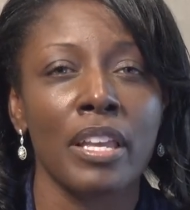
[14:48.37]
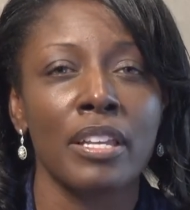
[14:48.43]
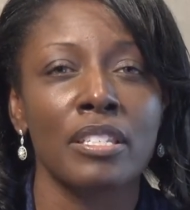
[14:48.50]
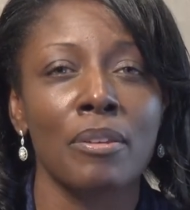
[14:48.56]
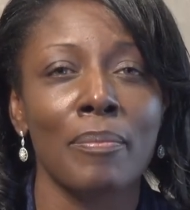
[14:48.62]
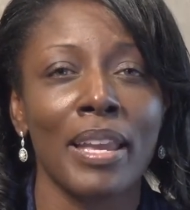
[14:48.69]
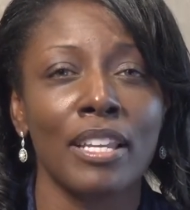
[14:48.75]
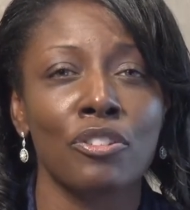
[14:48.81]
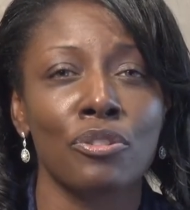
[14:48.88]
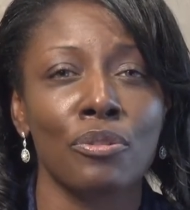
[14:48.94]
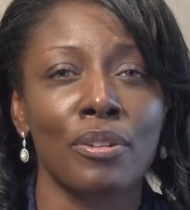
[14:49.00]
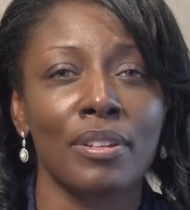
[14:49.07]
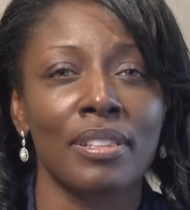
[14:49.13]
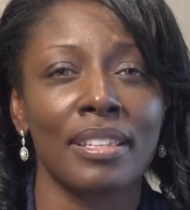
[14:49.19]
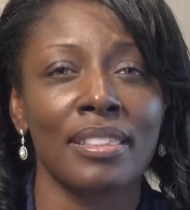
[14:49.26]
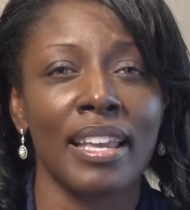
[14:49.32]
to make
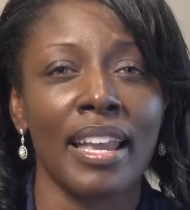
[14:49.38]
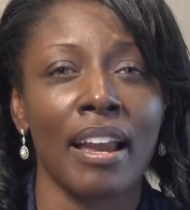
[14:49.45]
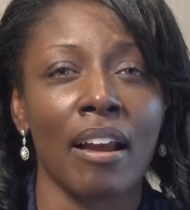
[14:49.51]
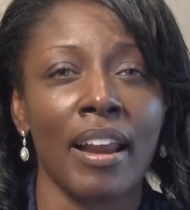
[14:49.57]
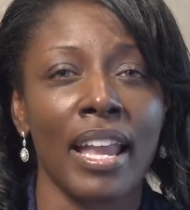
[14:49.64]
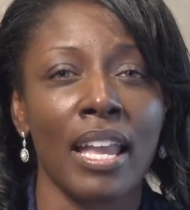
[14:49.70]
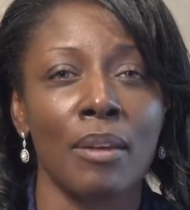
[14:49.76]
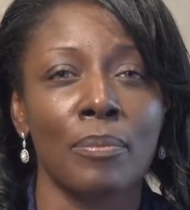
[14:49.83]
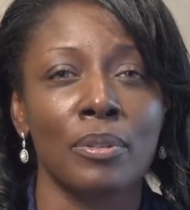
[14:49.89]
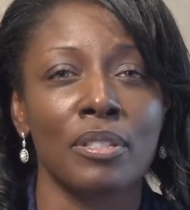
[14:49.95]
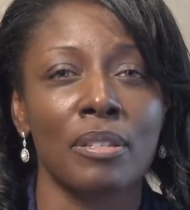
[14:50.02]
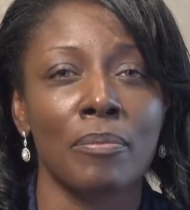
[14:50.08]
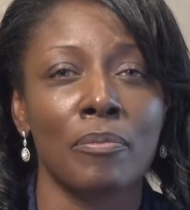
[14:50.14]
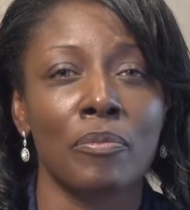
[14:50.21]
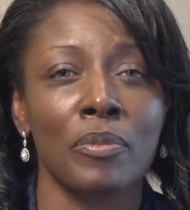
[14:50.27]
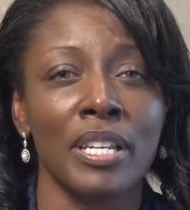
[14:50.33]
sure that they are able to
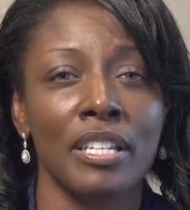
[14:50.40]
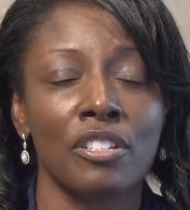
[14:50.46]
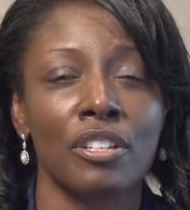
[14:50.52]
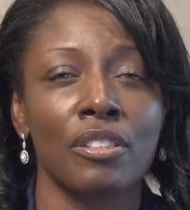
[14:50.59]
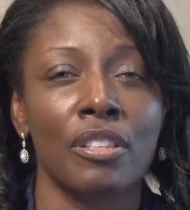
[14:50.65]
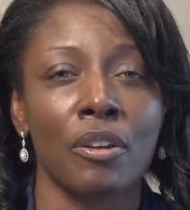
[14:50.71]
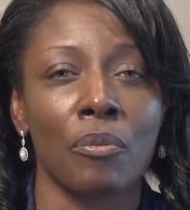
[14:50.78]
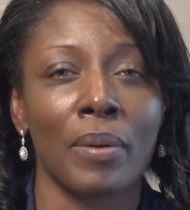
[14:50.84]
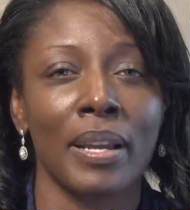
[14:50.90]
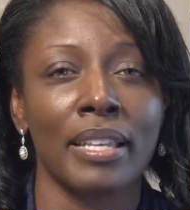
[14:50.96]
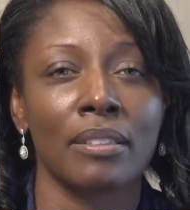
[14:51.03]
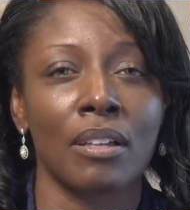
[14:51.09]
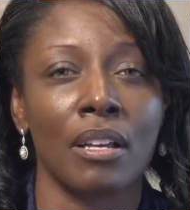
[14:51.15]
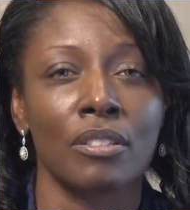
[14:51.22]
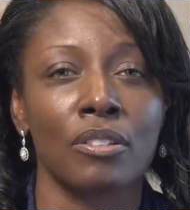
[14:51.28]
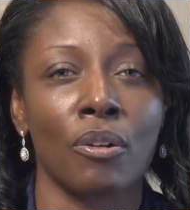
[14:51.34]
reach their weight
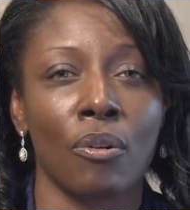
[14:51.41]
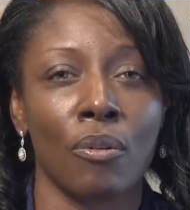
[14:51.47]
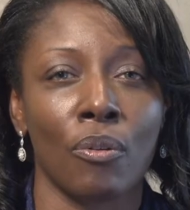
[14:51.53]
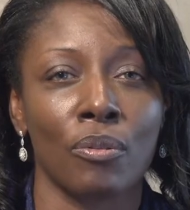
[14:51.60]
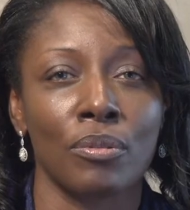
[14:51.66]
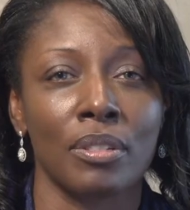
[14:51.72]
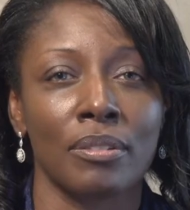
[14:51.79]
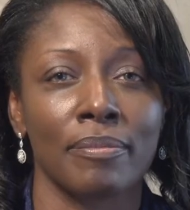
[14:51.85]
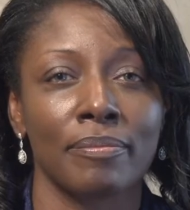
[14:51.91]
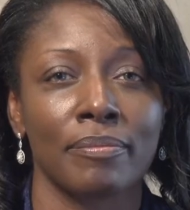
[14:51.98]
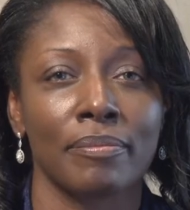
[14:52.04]
loss goals.